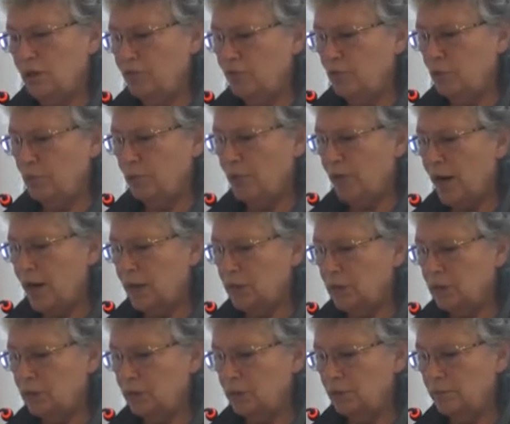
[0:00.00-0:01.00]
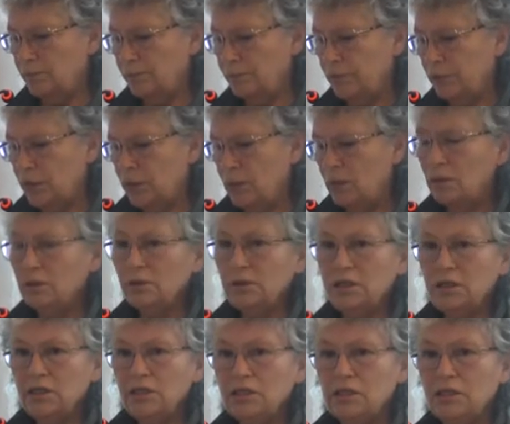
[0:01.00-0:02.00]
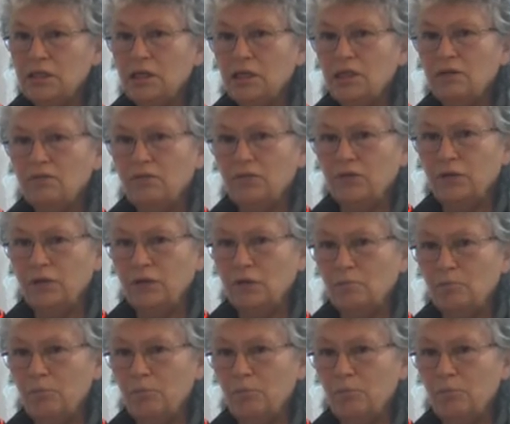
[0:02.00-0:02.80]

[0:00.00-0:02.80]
of the practicum leads to infinite